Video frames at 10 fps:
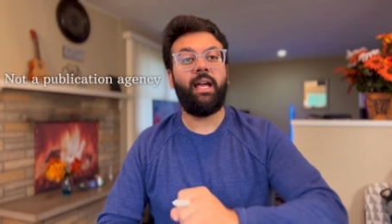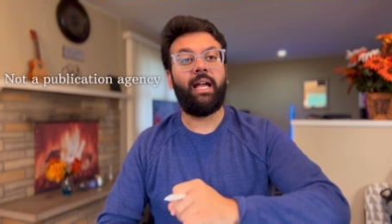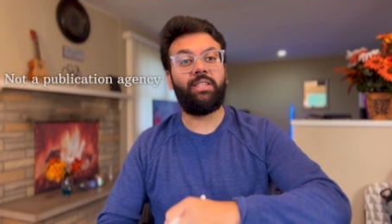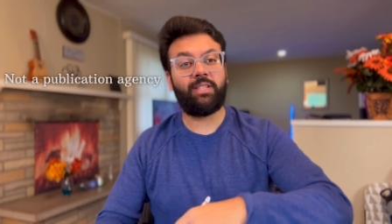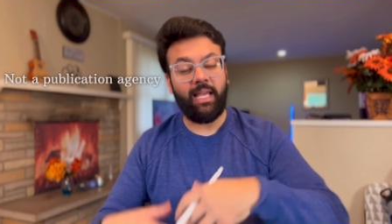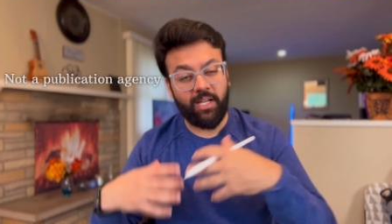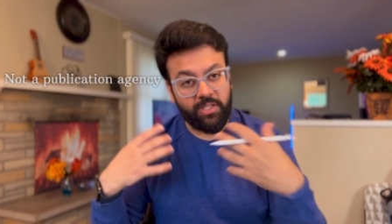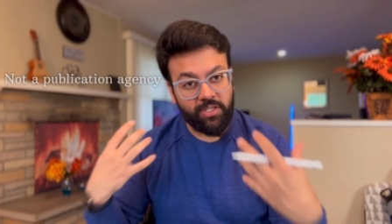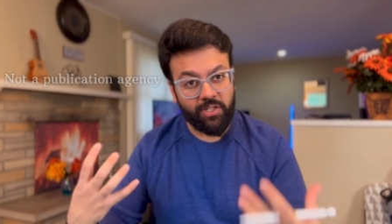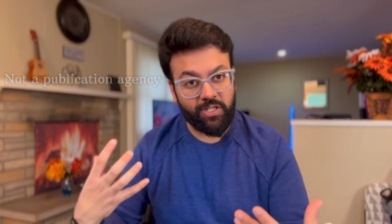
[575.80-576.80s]
It's like a
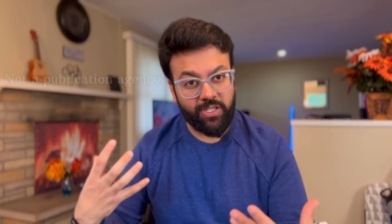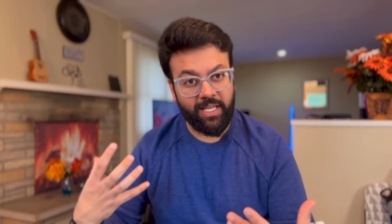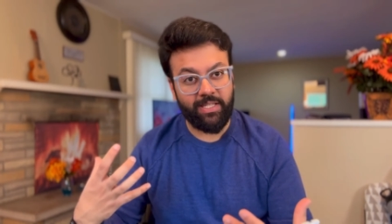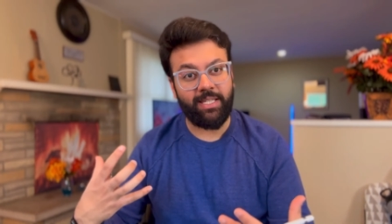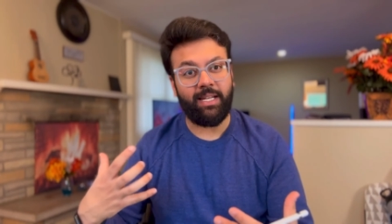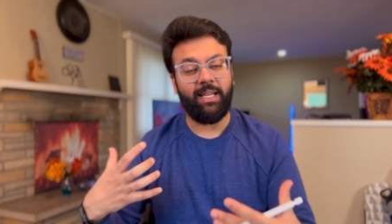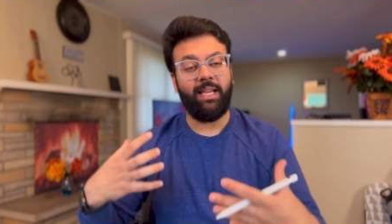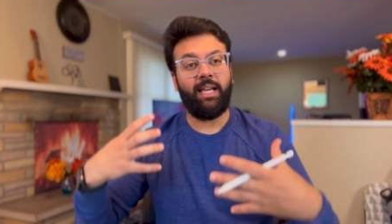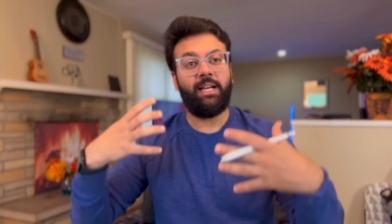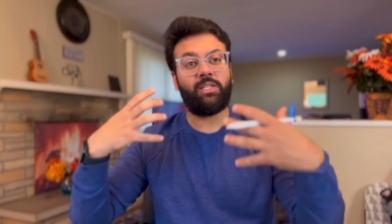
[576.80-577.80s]
search engine.
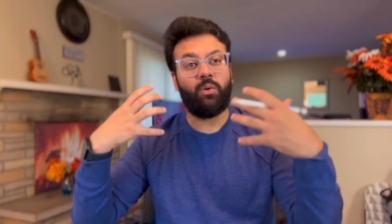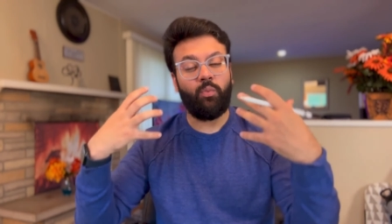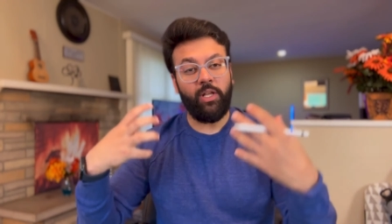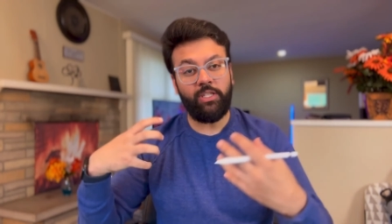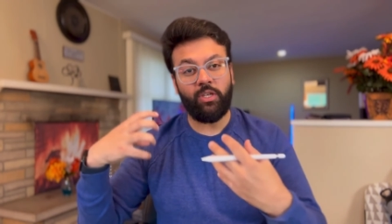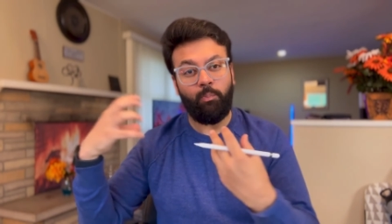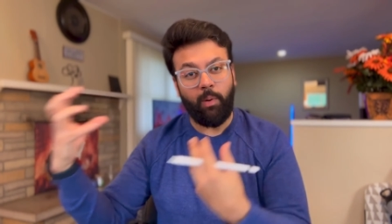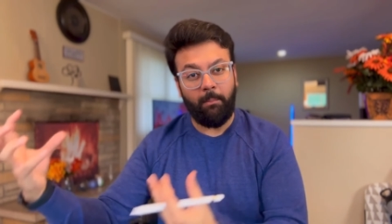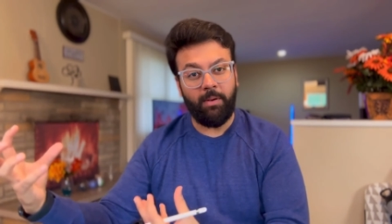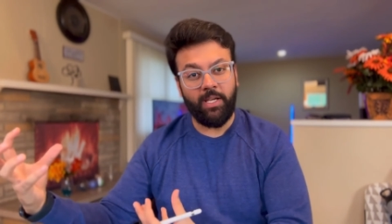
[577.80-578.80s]
So once you
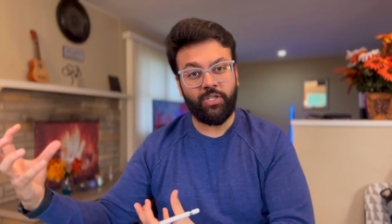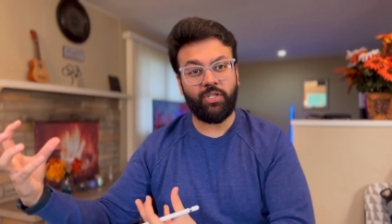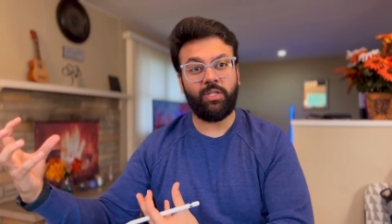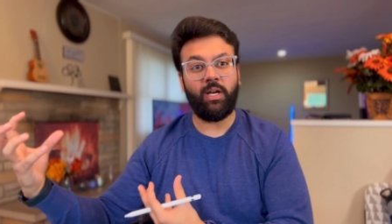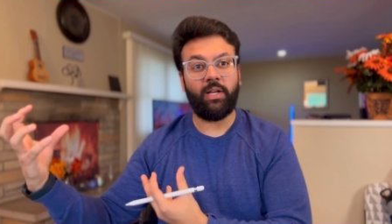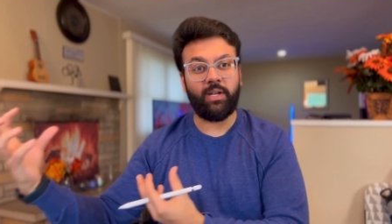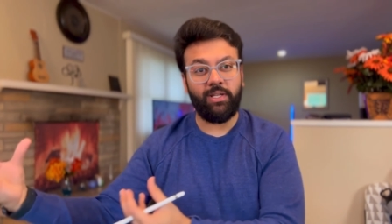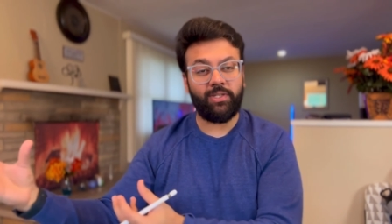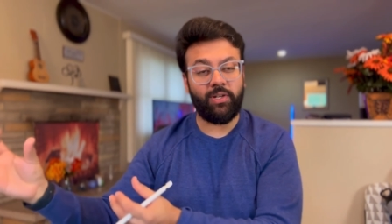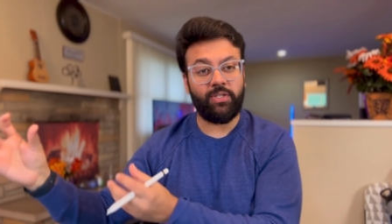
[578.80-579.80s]
publish a
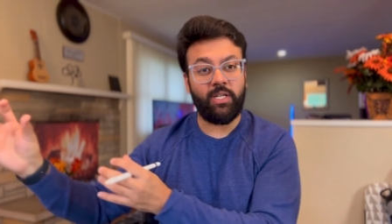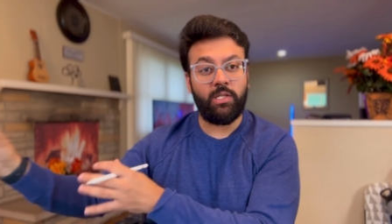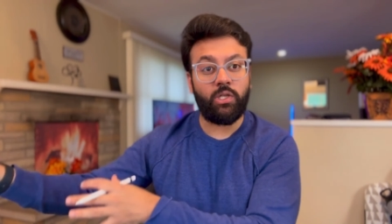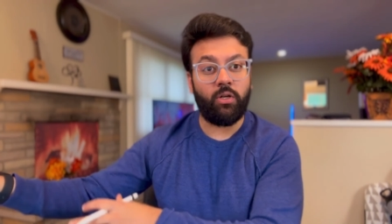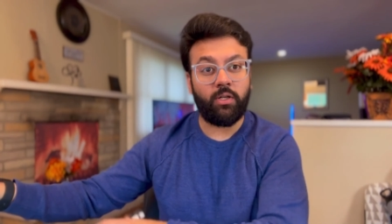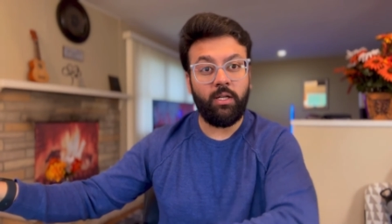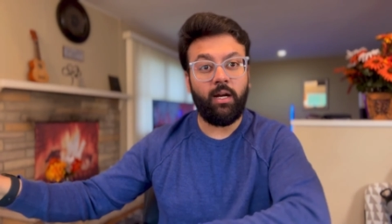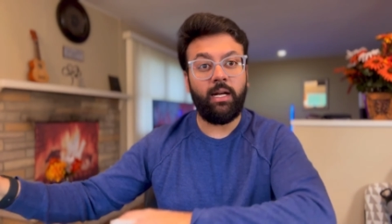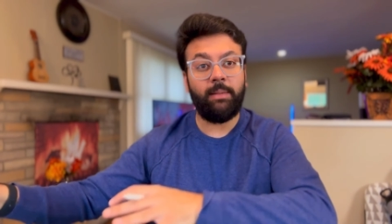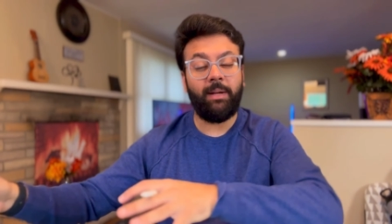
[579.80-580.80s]
research in general,
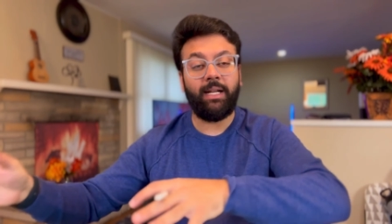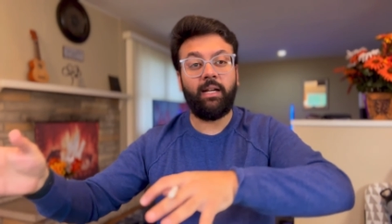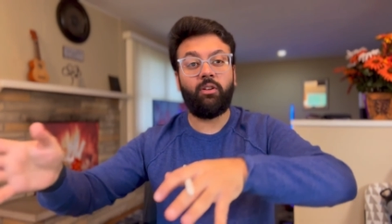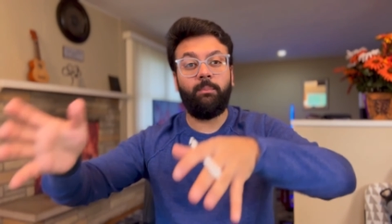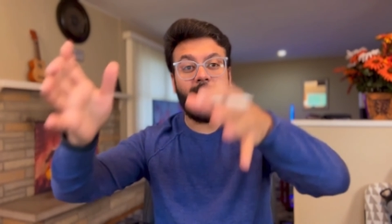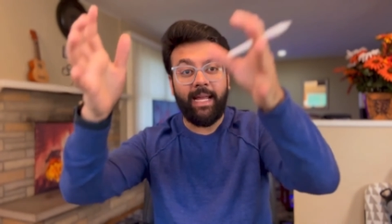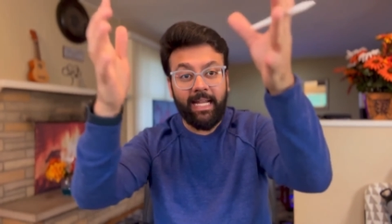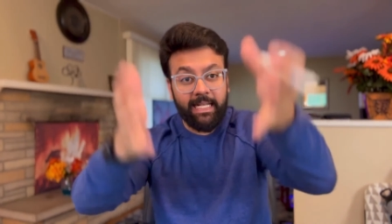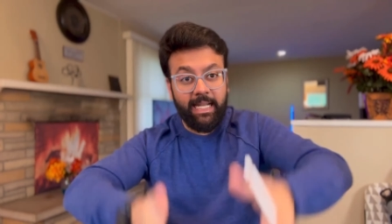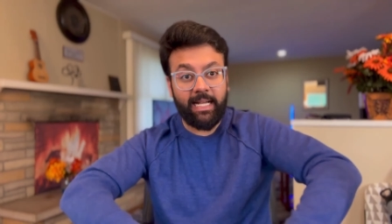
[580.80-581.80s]
ultimately it will be
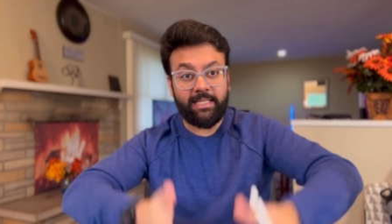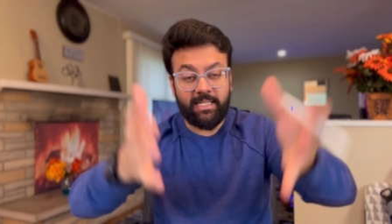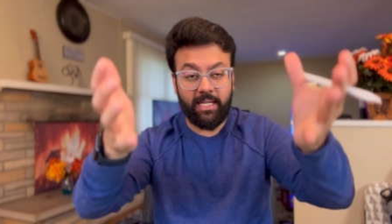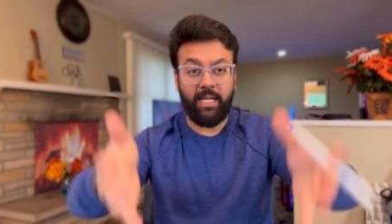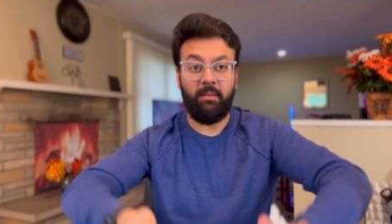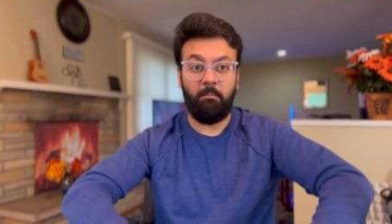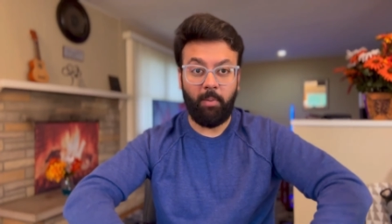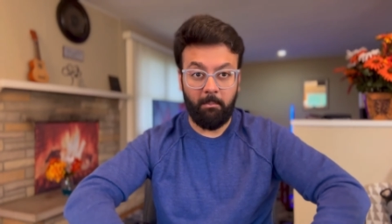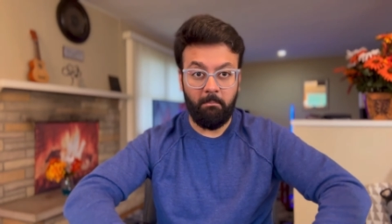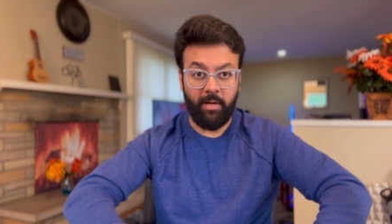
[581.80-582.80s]
indexed in
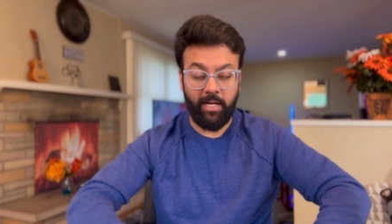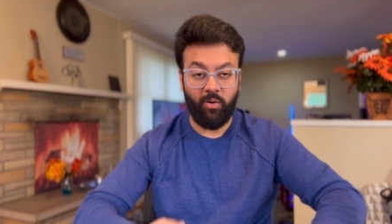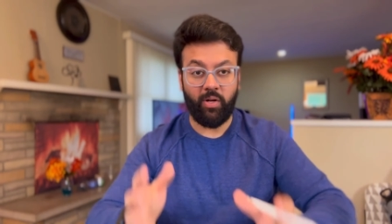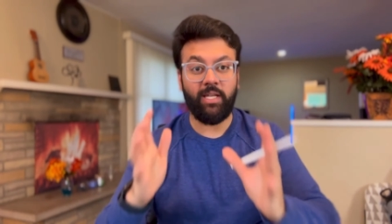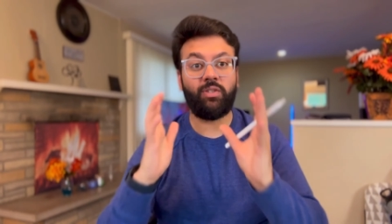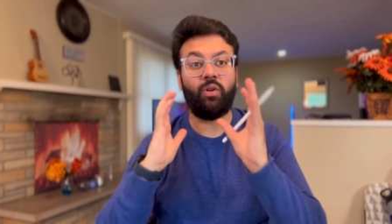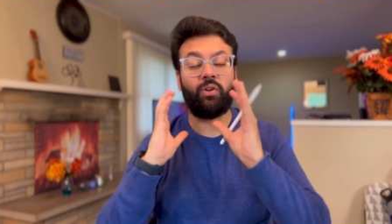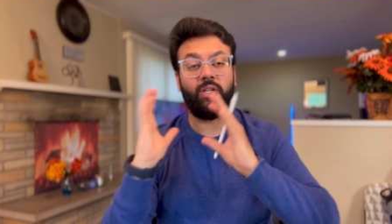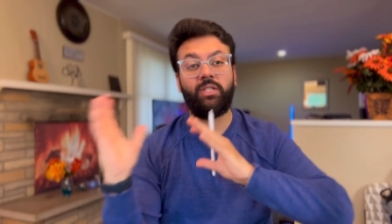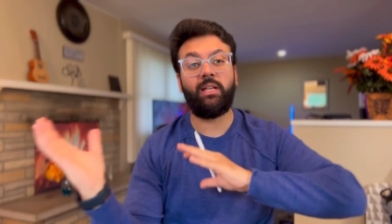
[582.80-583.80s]
PubMed. Okay, so your
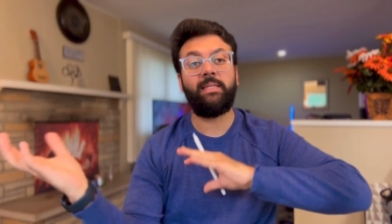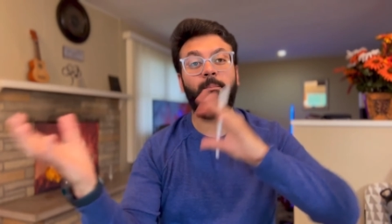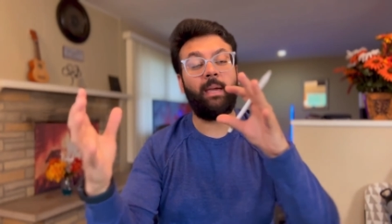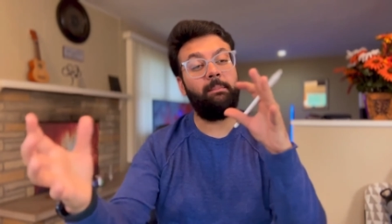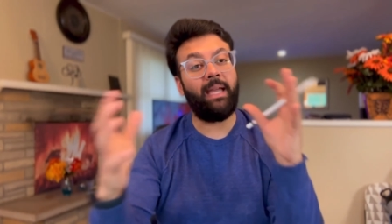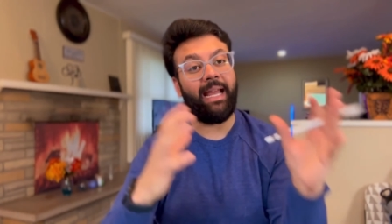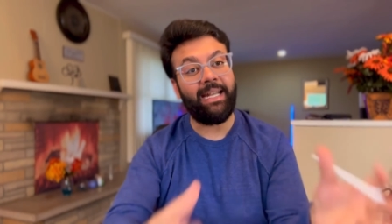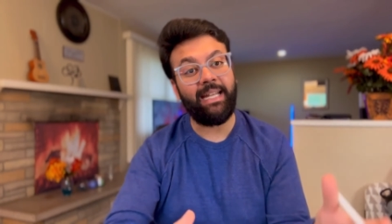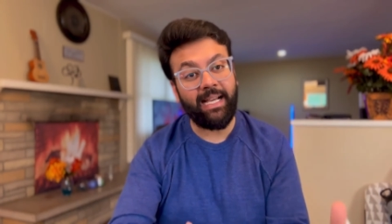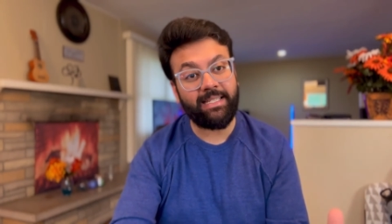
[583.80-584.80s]
research may be
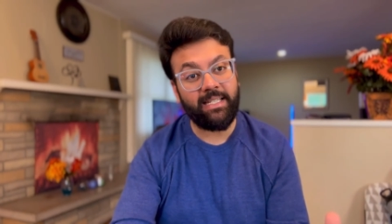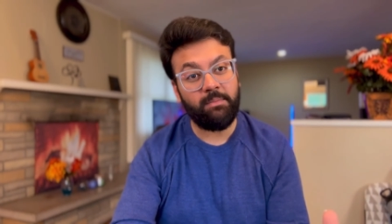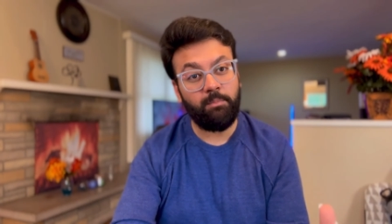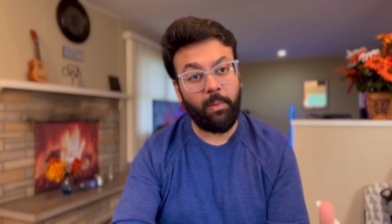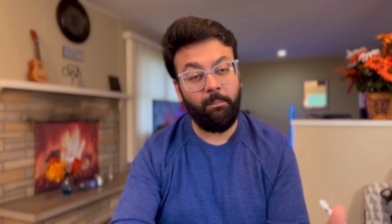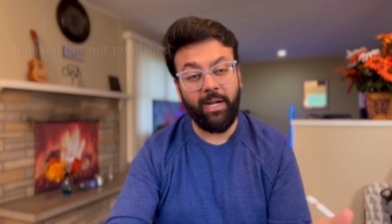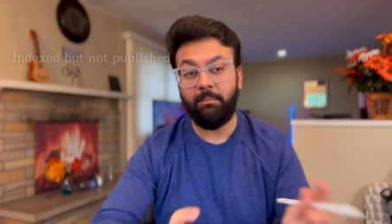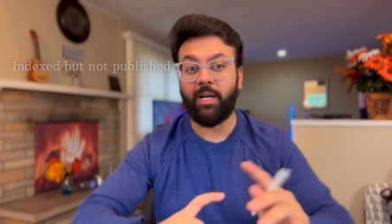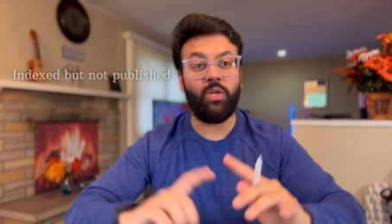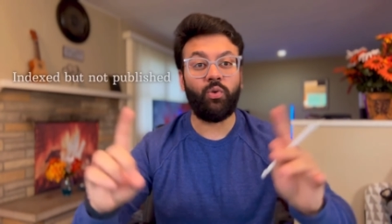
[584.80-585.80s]
indexed in PubMed,
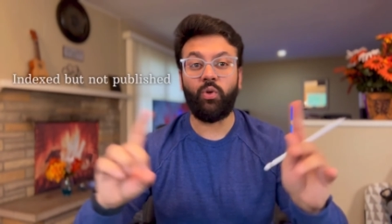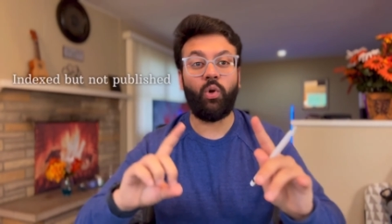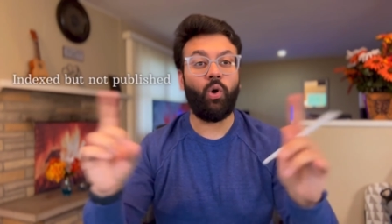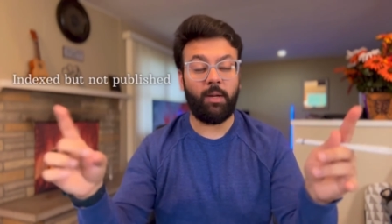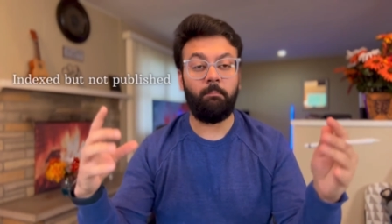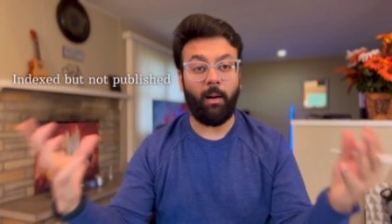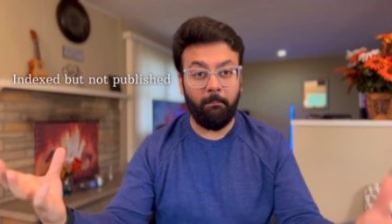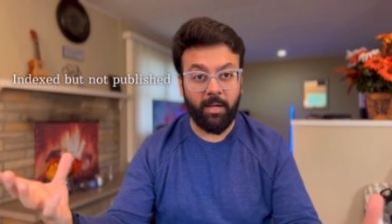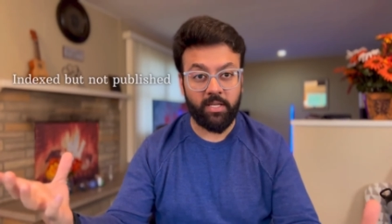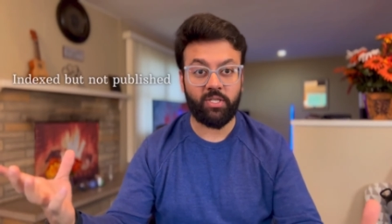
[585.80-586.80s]
but you don't
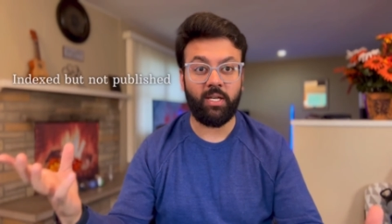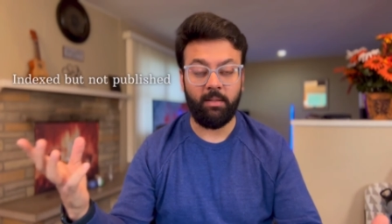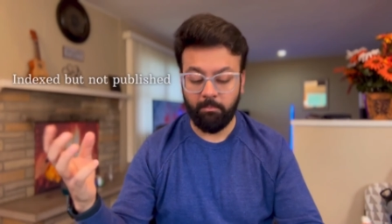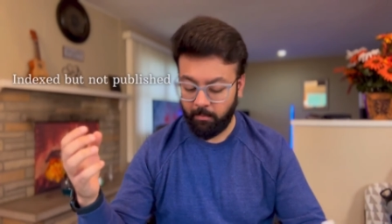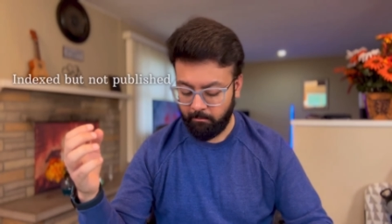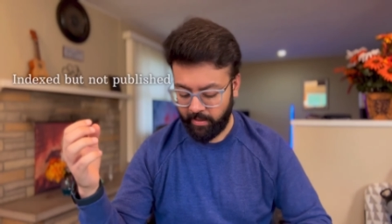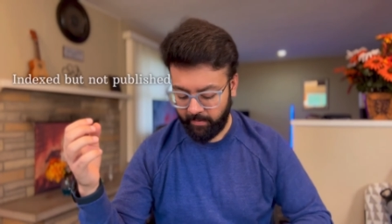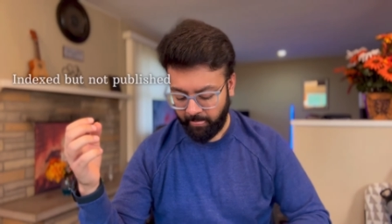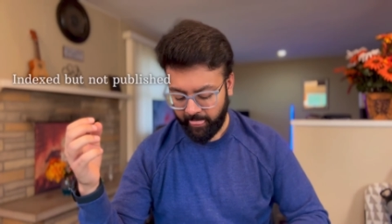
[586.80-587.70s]
publish in PubMed.